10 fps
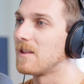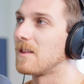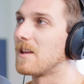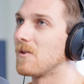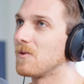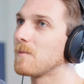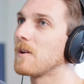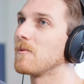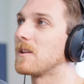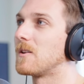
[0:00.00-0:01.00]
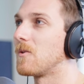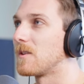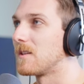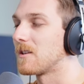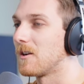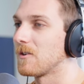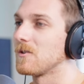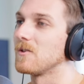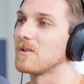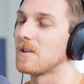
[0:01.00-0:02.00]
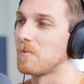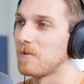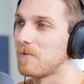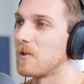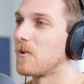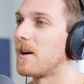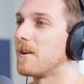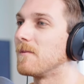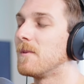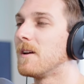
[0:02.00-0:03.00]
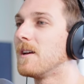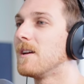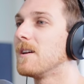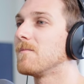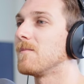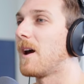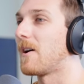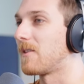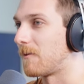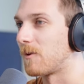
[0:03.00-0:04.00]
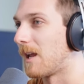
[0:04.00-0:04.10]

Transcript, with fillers: that only by really knowing these characters can we figure out how they would